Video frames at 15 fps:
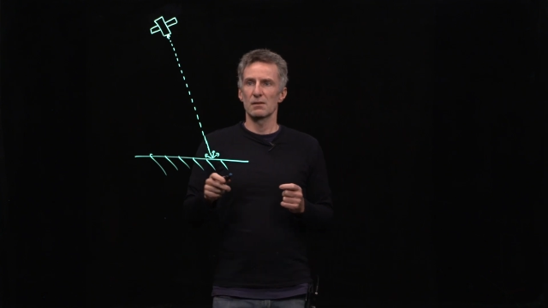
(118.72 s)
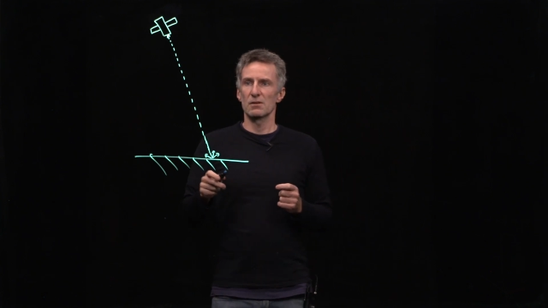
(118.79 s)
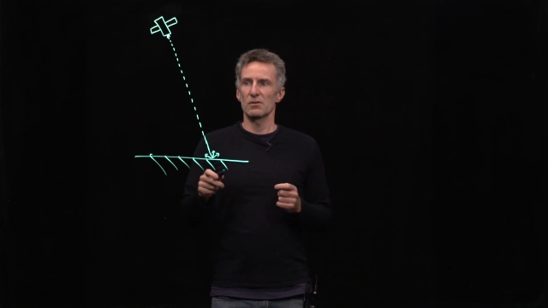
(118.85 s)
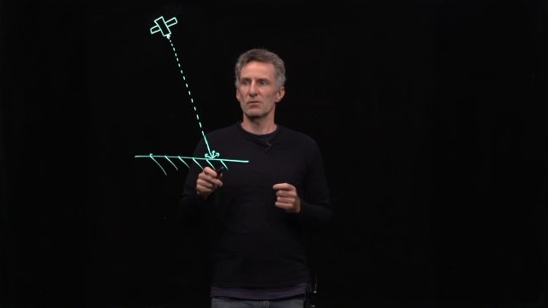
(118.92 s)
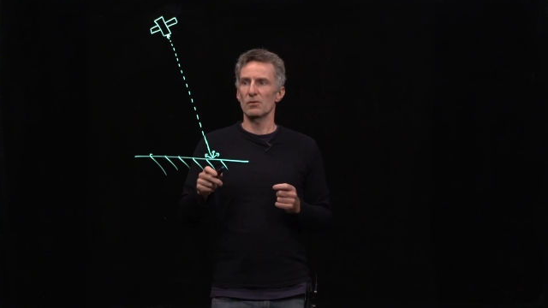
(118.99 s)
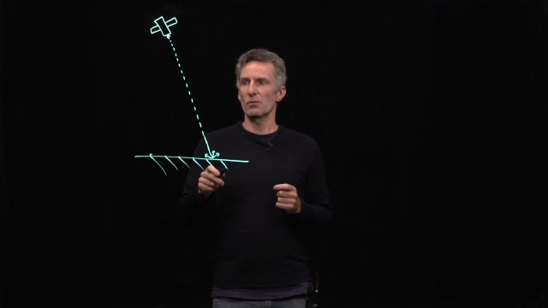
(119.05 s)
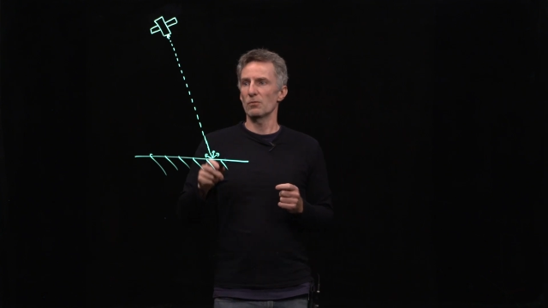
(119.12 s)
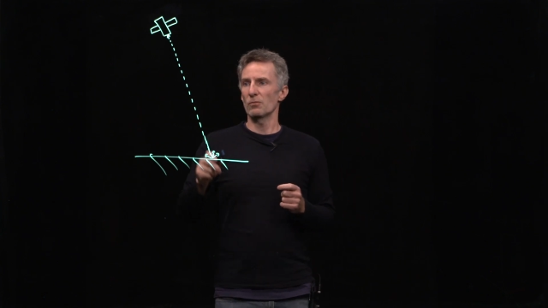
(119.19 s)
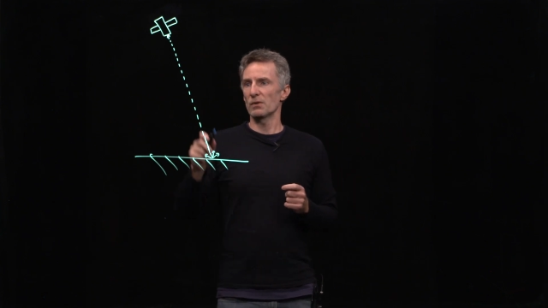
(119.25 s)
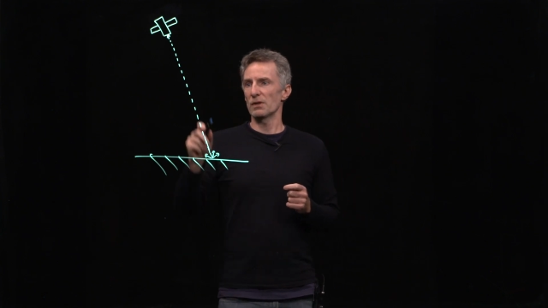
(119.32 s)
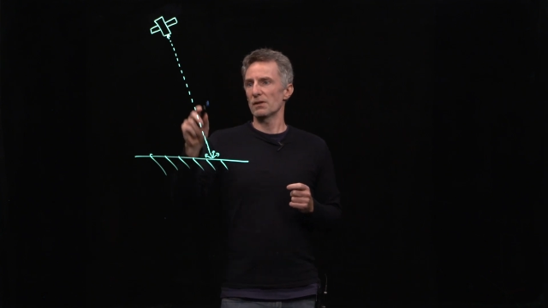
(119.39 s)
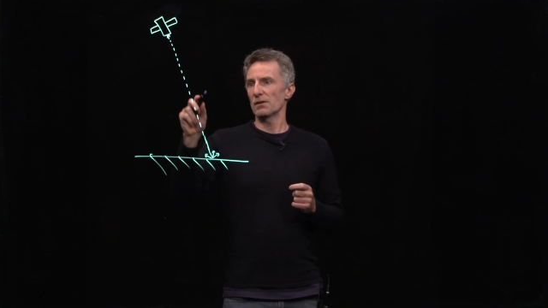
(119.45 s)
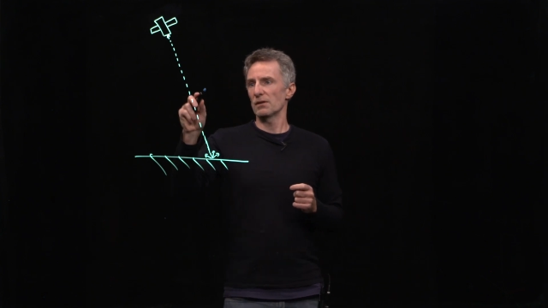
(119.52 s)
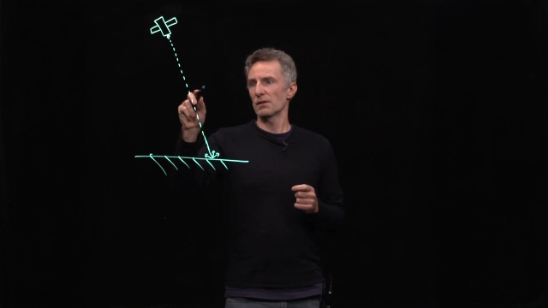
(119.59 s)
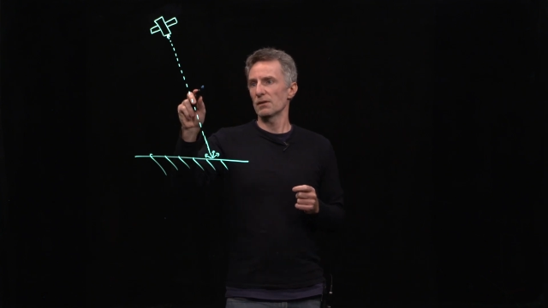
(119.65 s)
So we
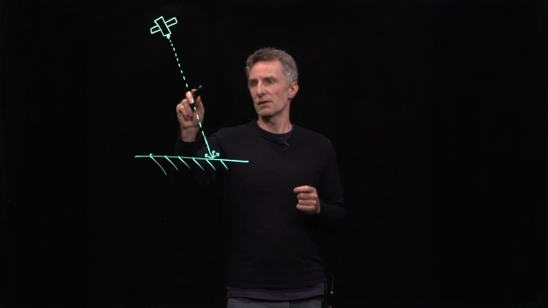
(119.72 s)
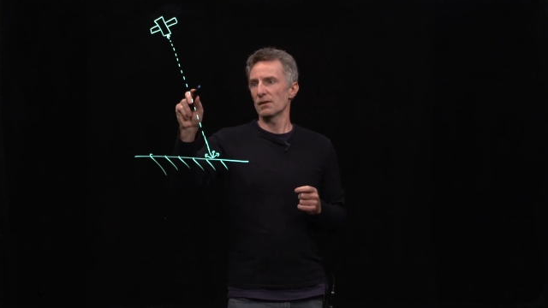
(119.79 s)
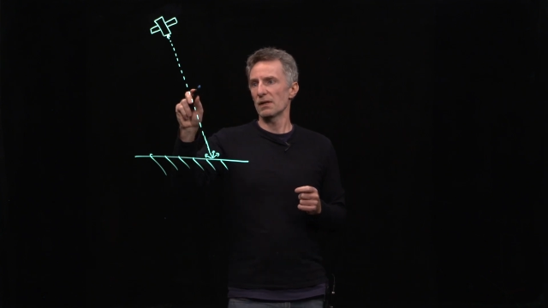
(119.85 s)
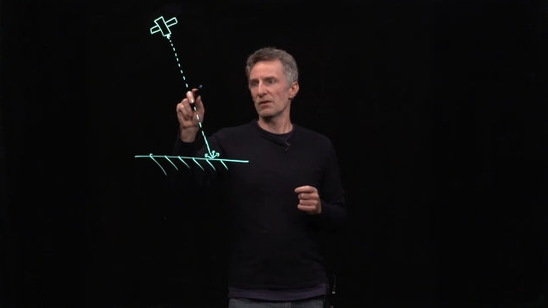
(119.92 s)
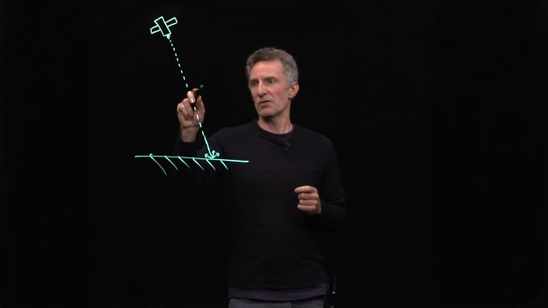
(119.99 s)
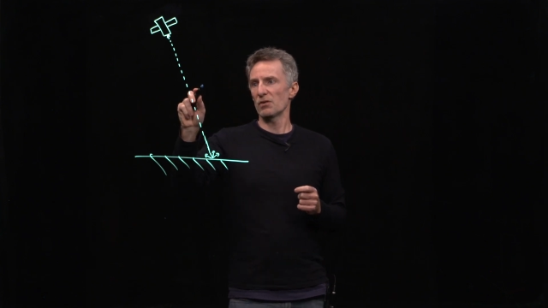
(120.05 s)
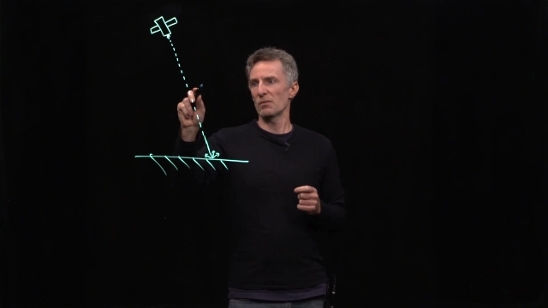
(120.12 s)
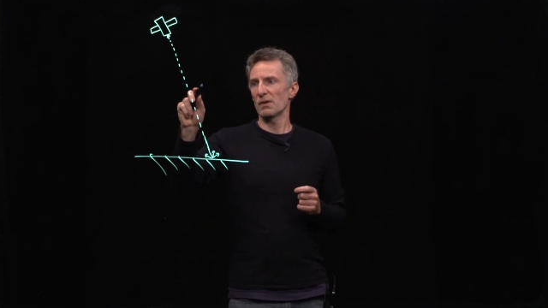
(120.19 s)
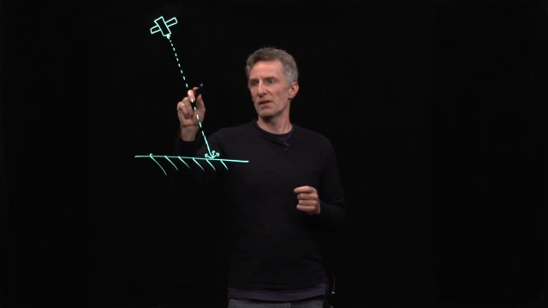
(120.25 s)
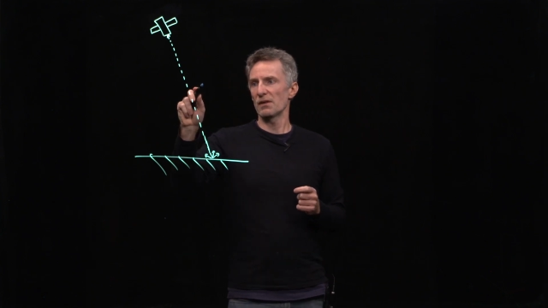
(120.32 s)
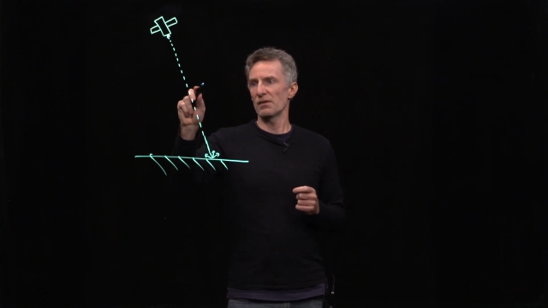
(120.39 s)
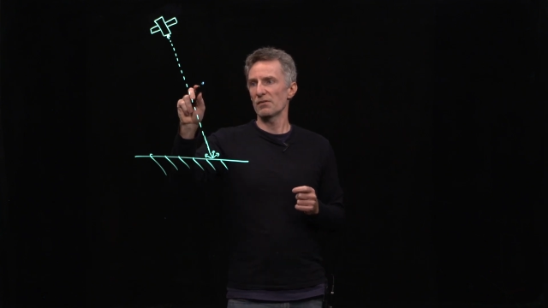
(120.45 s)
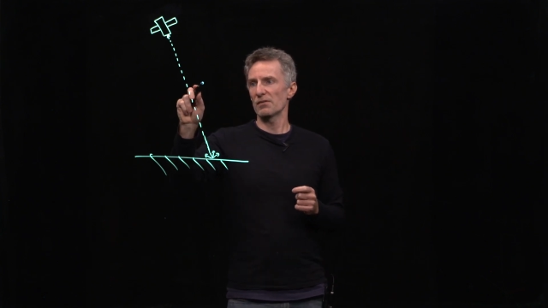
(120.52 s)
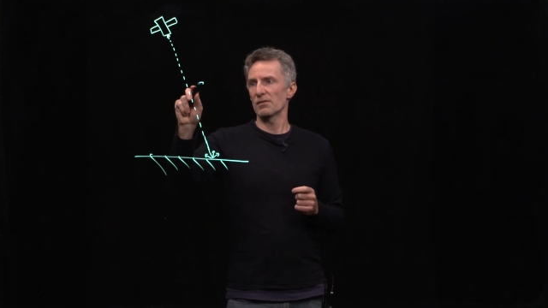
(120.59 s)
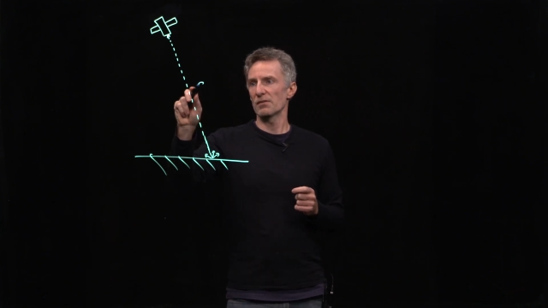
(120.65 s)
can estimate
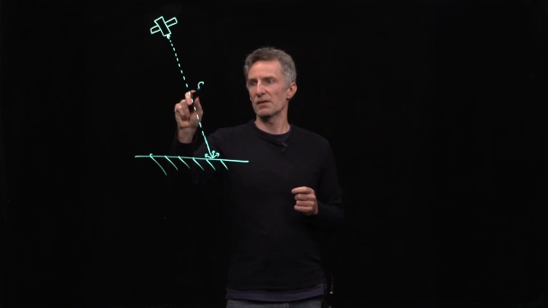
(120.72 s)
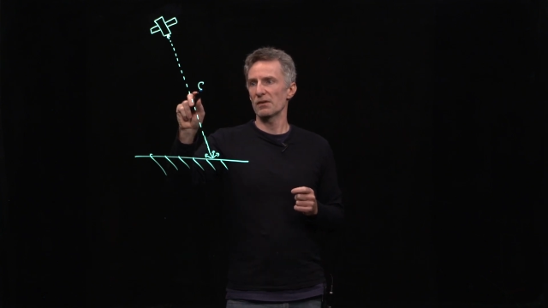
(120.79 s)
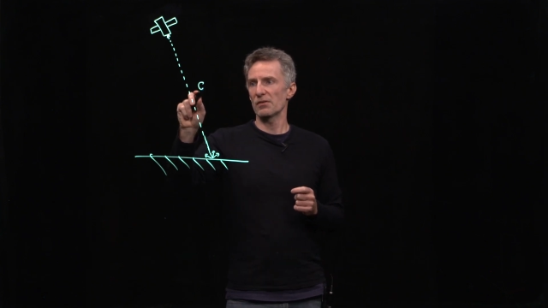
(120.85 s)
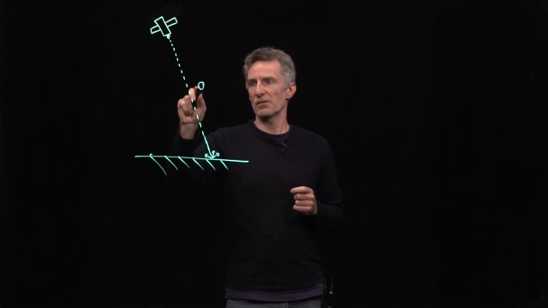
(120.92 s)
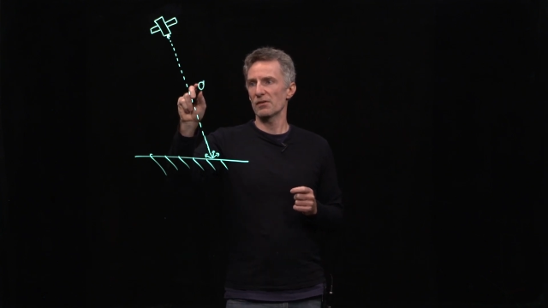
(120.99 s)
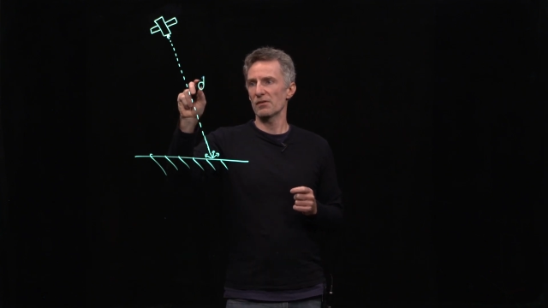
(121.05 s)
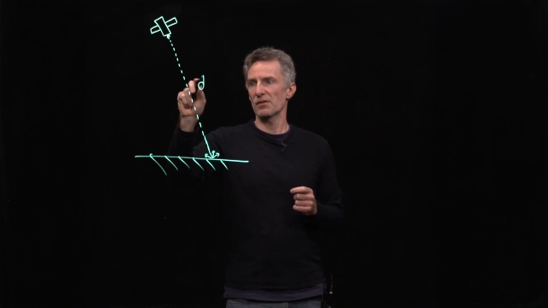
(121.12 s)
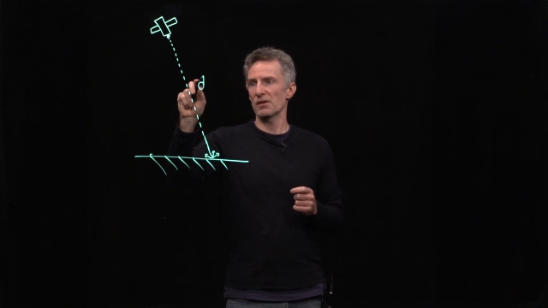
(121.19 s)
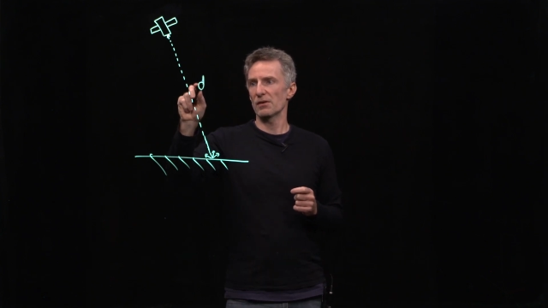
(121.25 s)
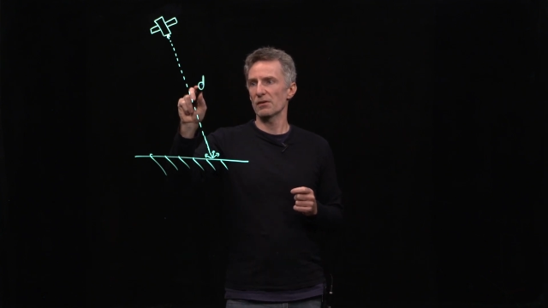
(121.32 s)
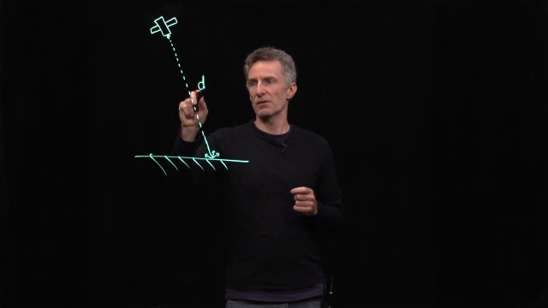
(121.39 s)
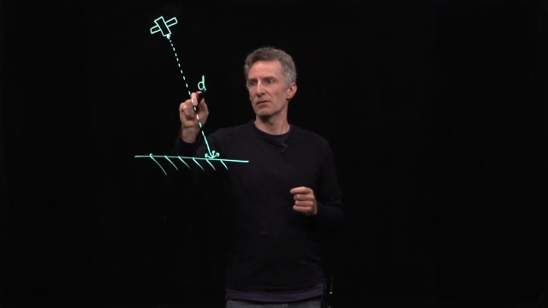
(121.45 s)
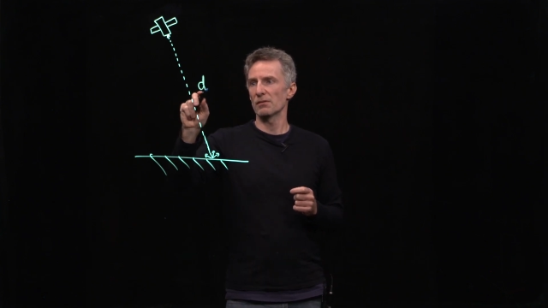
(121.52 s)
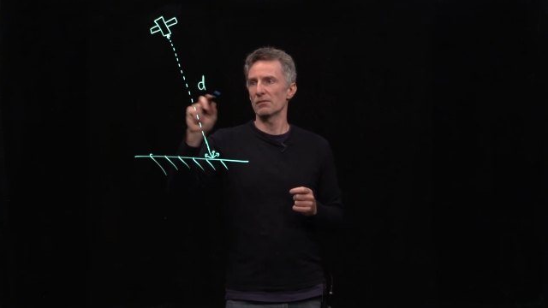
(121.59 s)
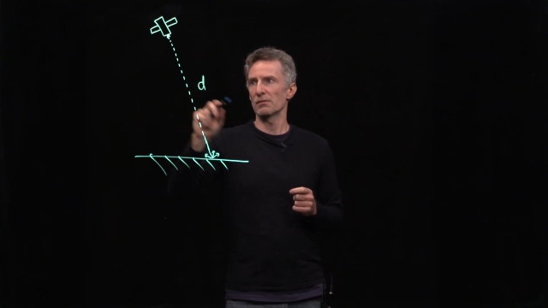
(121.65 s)
this distance
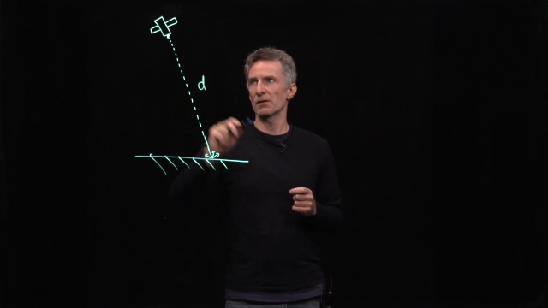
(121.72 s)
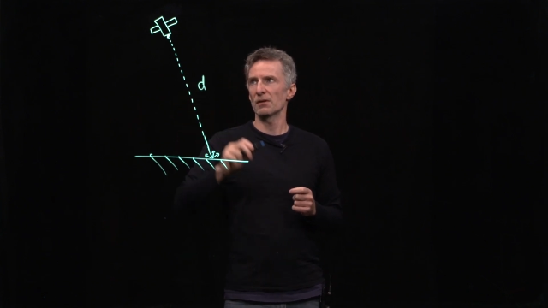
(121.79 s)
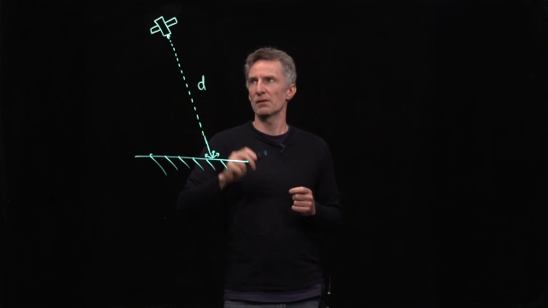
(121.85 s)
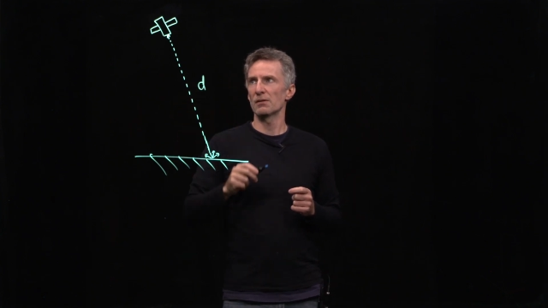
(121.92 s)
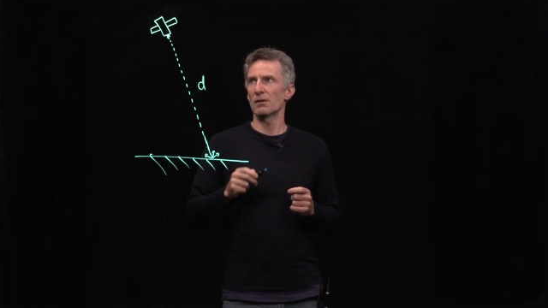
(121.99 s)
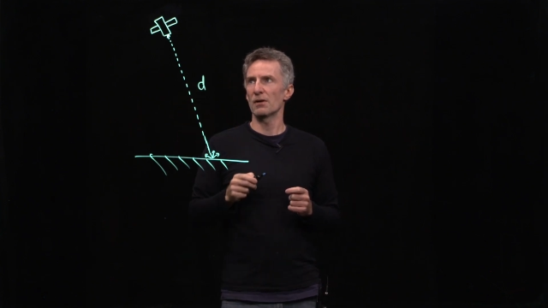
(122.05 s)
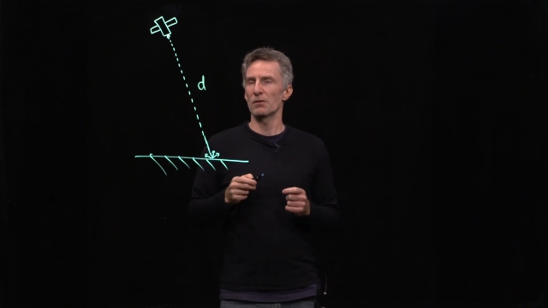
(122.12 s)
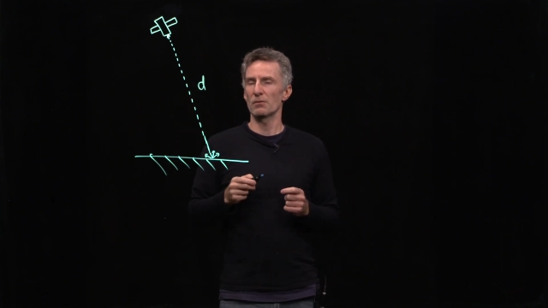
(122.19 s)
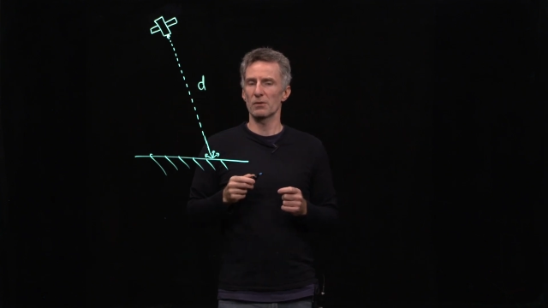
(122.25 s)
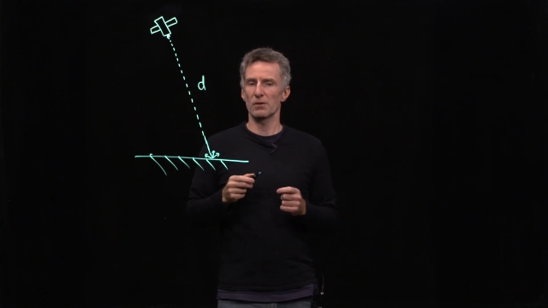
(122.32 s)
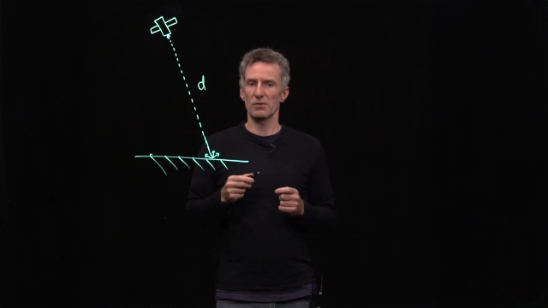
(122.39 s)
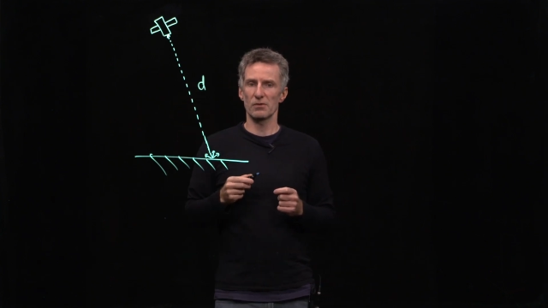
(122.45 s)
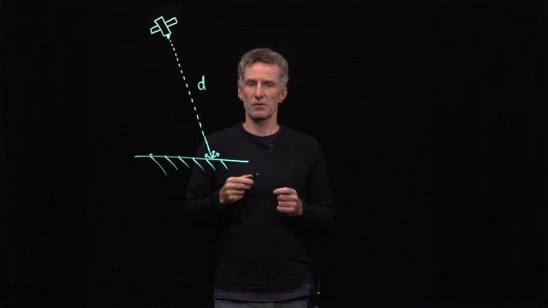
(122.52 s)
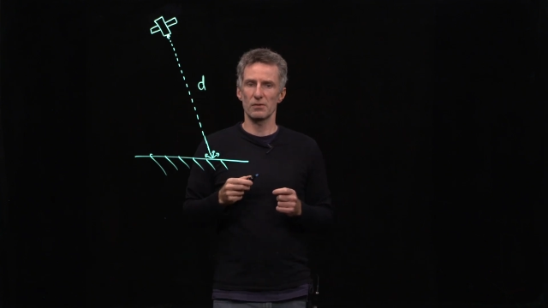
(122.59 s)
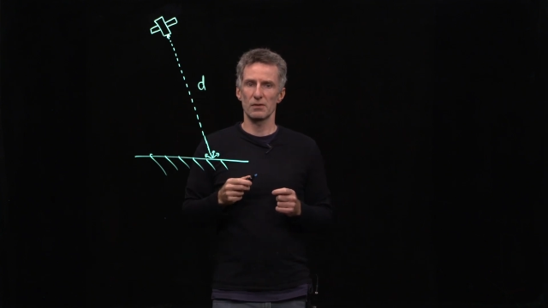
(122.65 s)
here, in other
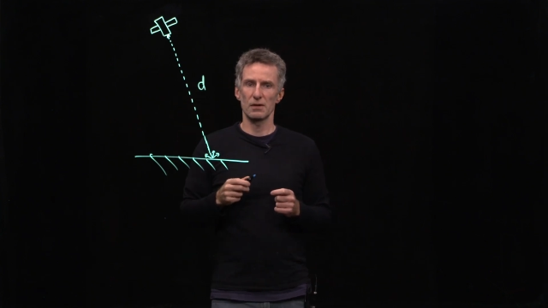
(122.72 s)
words.